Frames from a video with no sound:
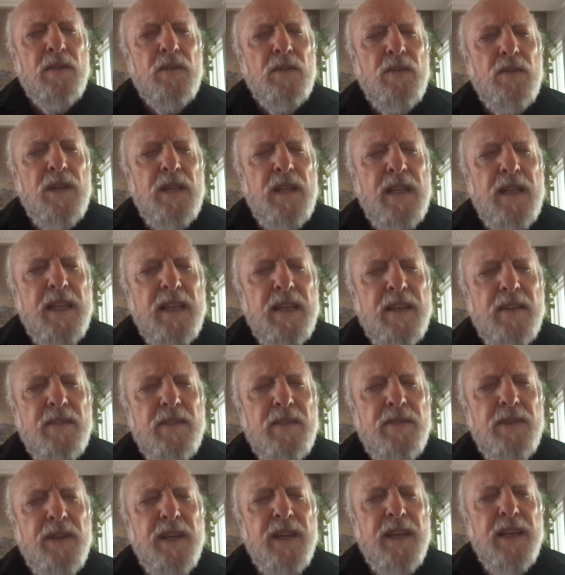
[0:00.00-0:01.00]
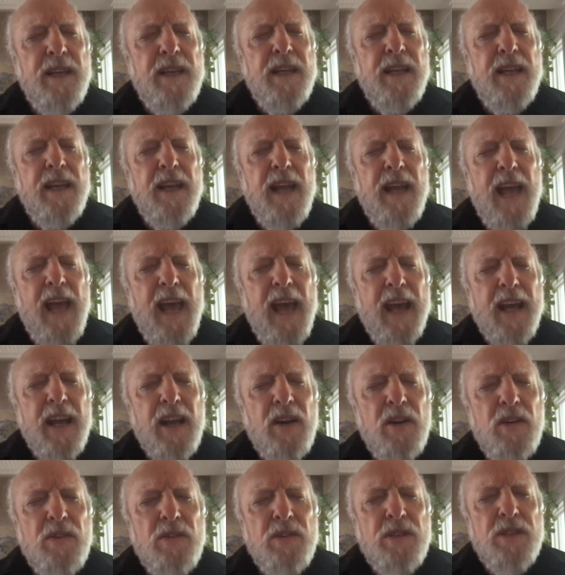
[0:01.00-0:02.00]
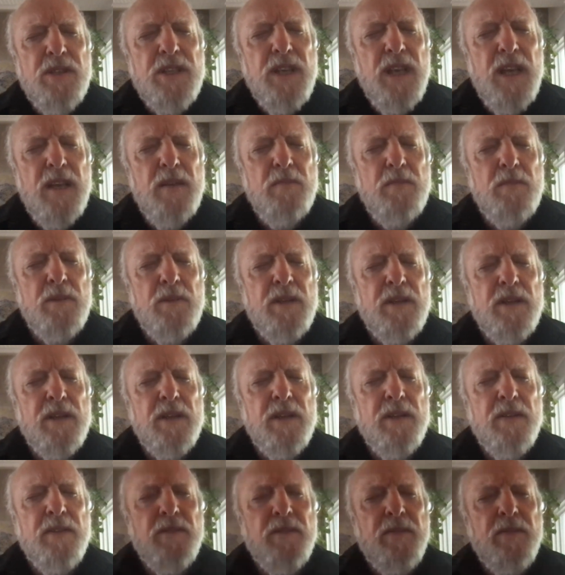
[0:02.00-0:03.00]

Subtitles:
we live in an echo chamber,